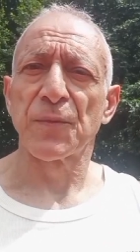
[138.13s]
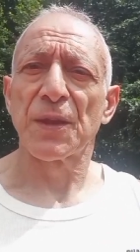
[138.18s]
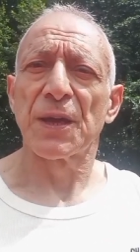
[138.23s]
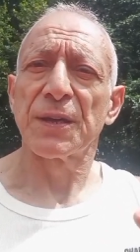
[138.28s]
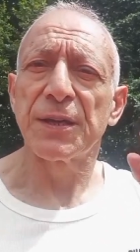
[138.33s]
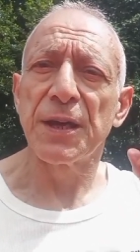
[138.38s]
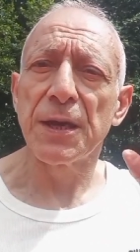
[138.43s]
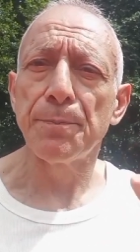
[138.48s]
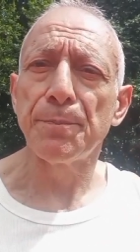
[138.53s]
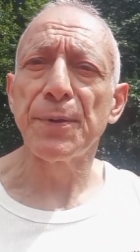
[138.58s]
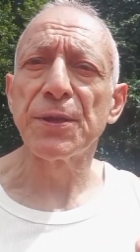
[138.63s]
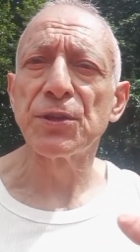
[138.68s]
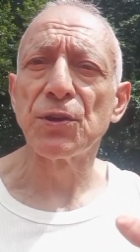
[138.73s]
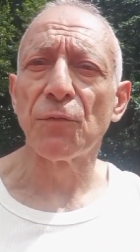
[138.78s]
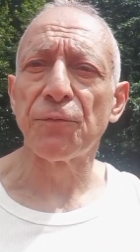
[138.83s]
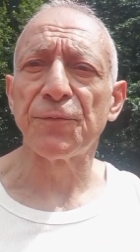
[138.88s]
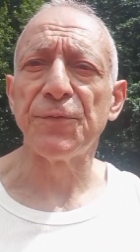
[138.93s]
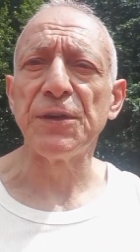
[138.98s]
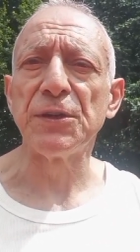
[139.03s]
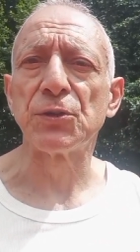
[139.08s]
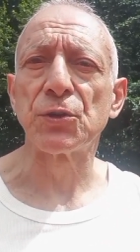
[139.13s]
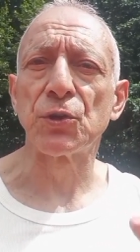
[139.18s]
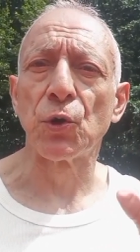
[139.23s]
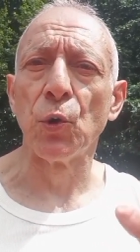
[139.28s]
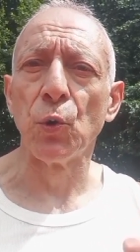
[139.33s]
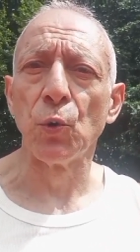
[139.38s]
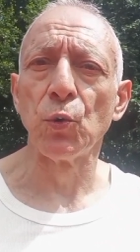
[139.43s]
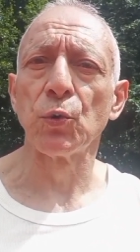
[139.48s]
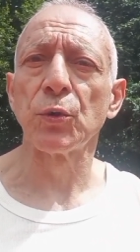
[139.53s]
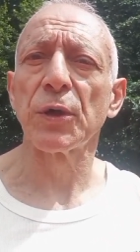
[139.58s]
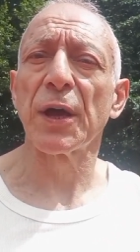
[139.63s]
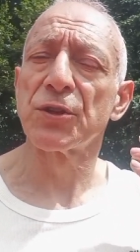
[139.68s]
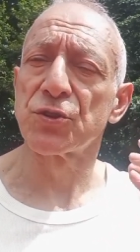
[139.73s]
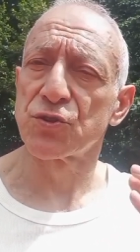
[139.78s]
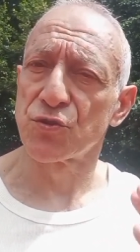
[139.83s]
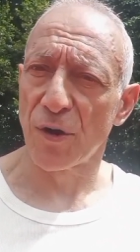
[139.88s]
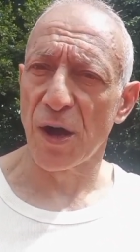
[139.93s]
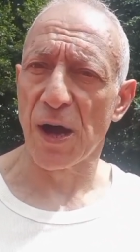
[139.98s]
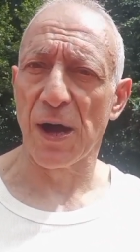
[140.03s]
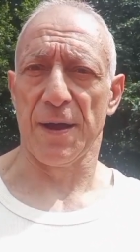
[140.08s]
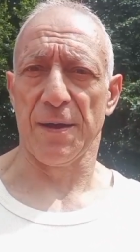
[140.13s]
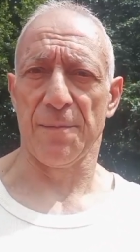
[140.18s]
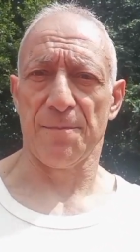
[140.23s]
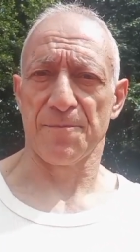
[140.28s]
keeping your feet cool and dry,